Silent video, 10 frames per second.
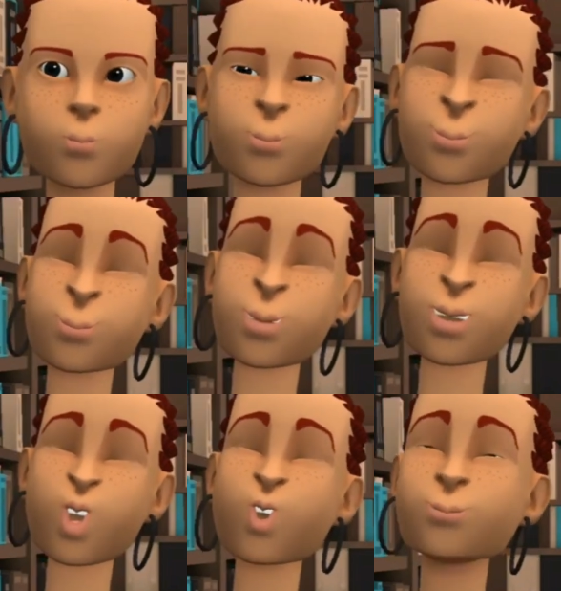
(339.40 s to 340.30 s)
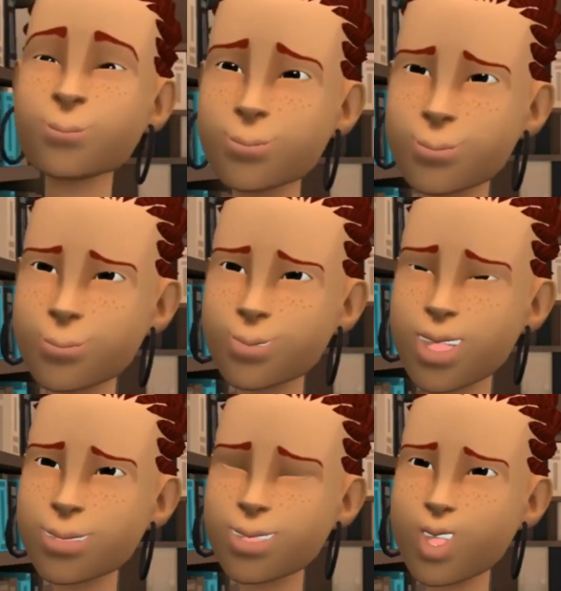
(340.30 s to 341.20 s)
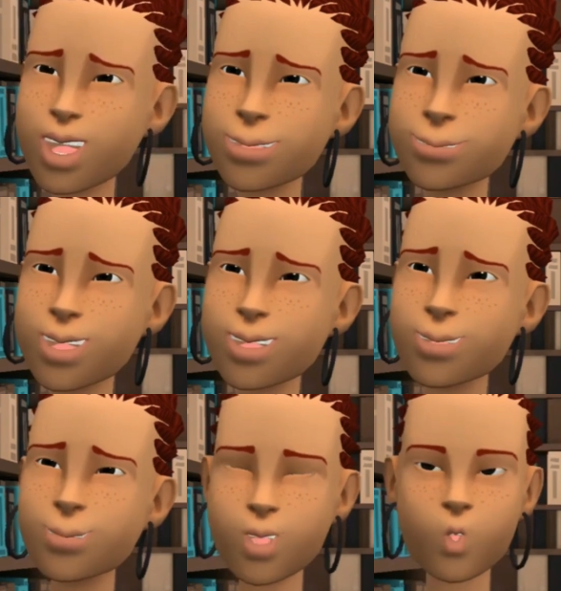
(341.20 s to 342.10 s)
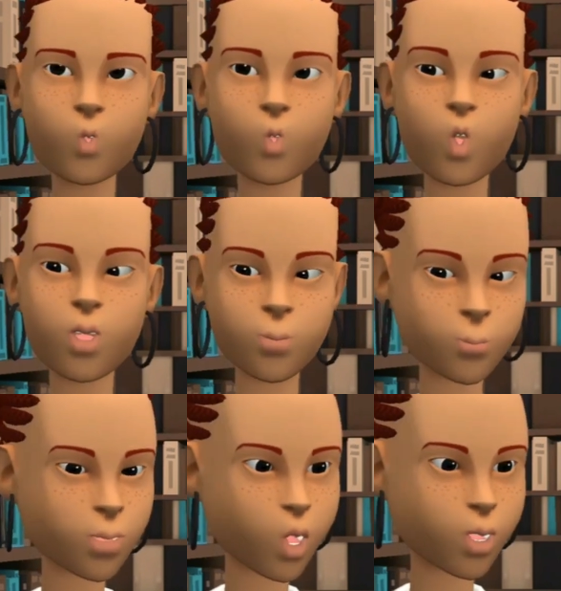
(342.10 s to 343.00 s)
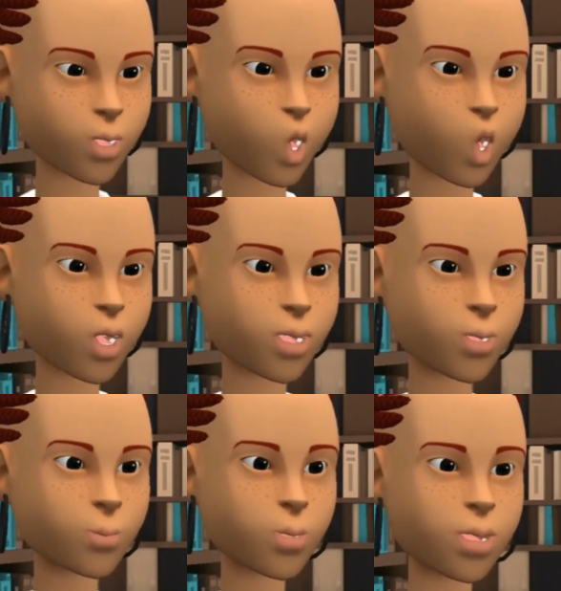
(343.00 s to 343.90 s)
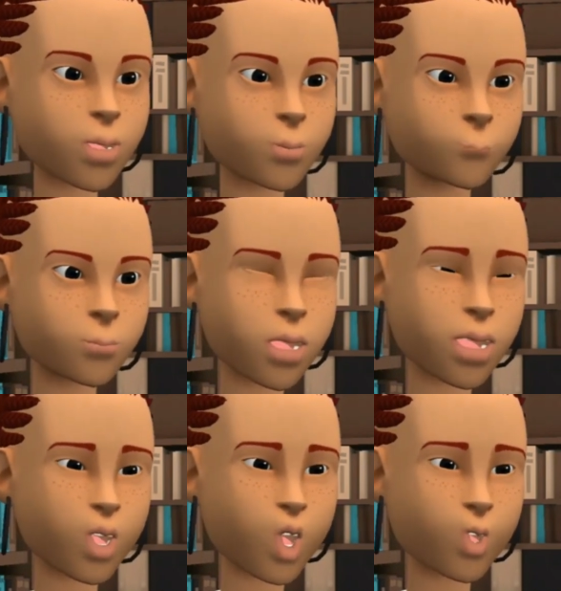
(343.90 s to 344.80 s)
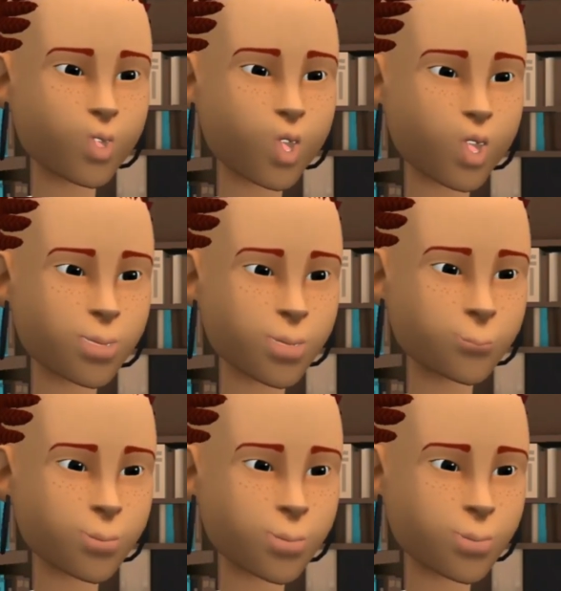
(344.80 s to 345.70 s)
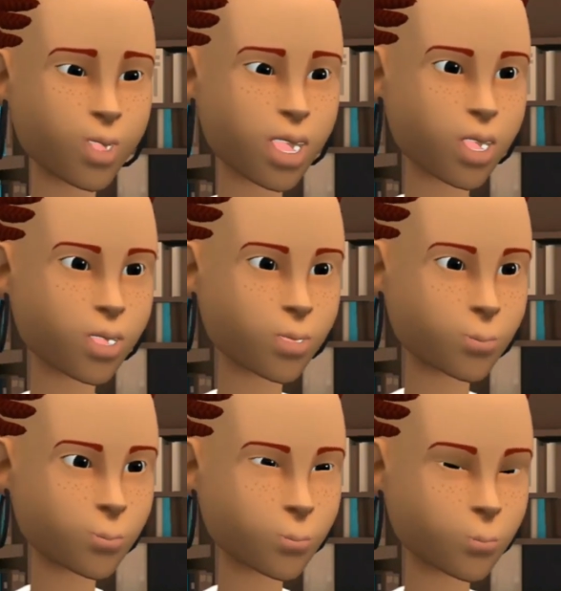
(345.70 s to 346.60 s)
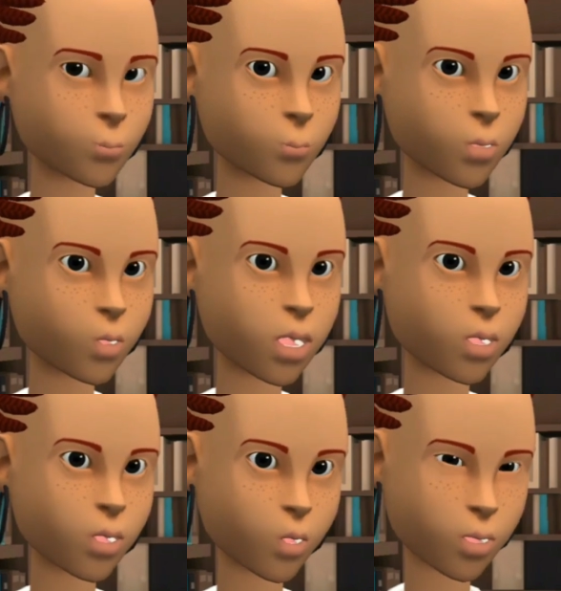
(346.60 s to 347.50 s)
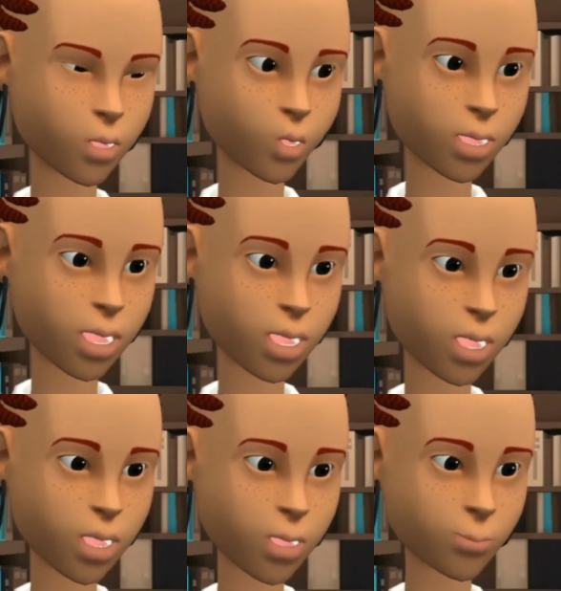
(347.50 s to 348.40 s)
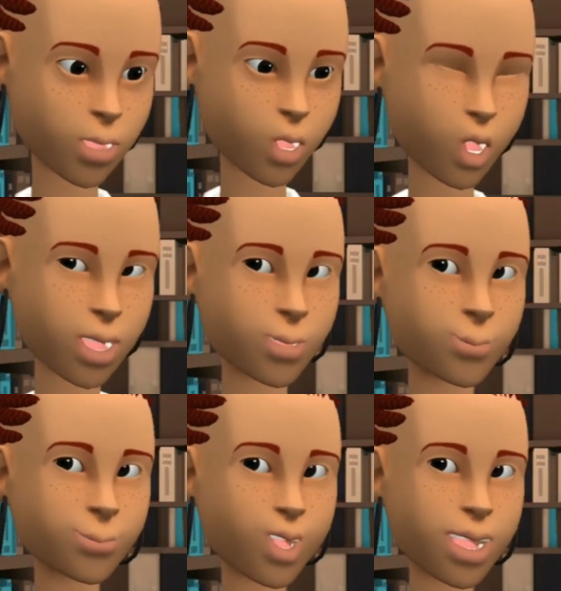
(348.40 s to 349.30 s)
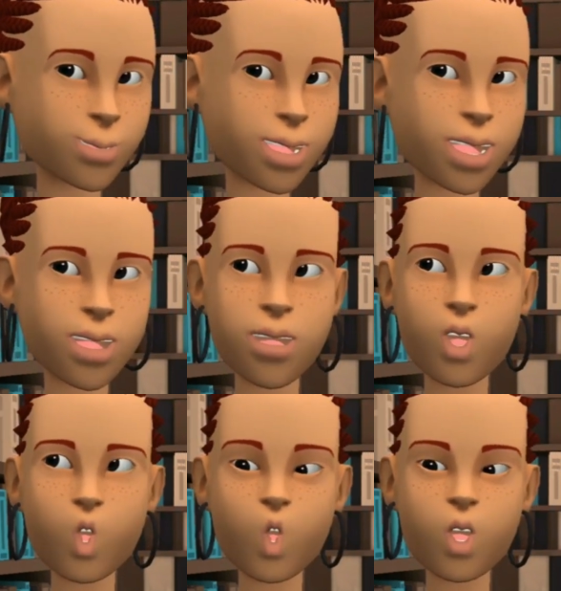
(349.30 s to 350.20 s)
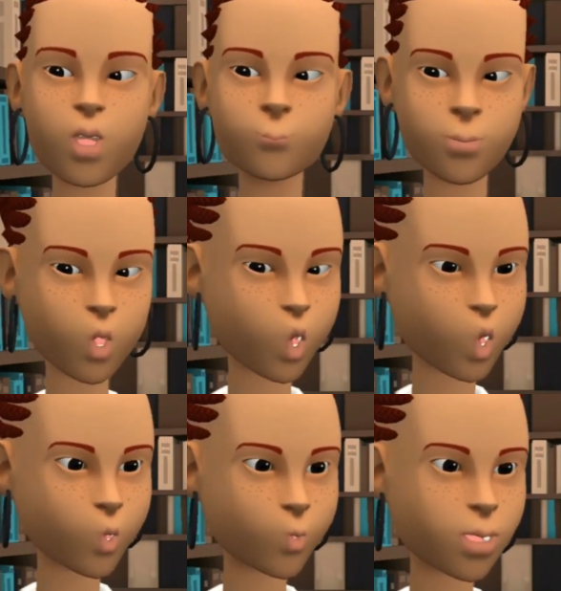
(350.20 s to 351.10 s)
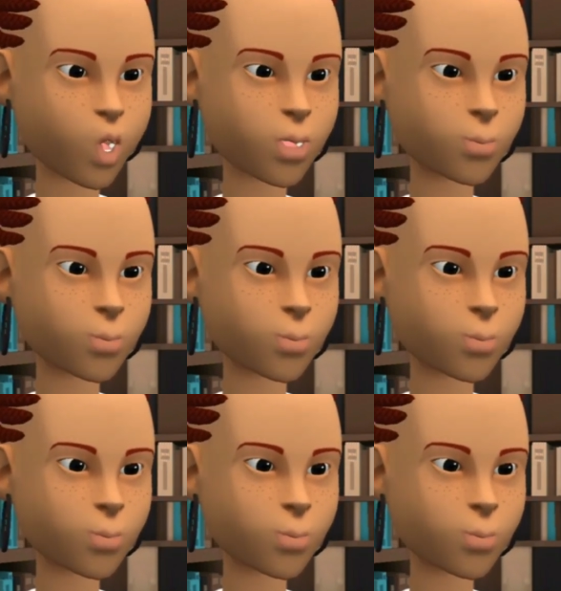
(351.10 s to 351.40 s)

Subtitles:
3. This region is a large port for all ships heading to all countries of the world, and there are many areas in it that work to supply ships with fuel,